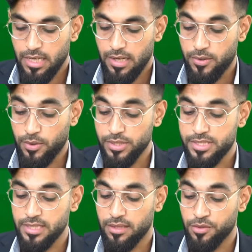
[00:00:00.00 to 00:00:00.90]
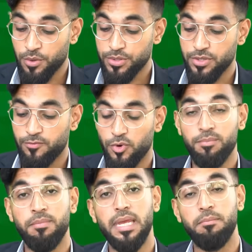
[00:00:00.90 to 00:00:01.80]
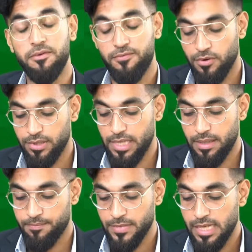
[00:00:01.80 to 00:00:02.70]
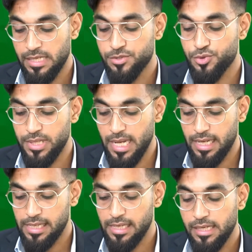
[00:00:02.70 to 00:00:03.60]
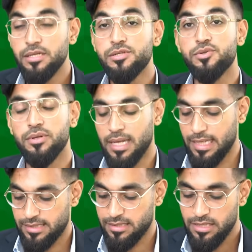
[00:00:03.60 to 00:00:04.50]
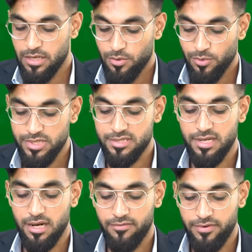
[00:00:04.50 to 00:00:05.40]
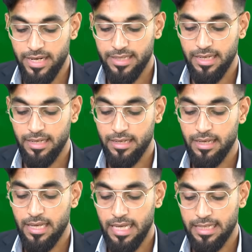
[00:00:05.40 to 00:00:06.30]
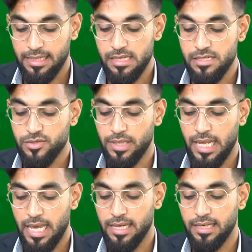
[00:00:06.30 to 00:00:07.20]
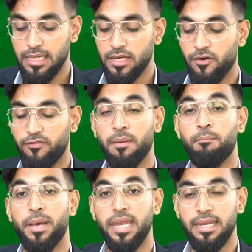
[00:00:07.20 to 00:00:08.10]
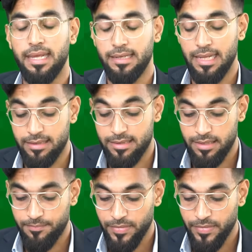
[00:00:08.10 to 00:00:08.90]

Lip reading: A constant thought of what may befall them today, tonight, was nerve-wracking, akin to an agony of impending death.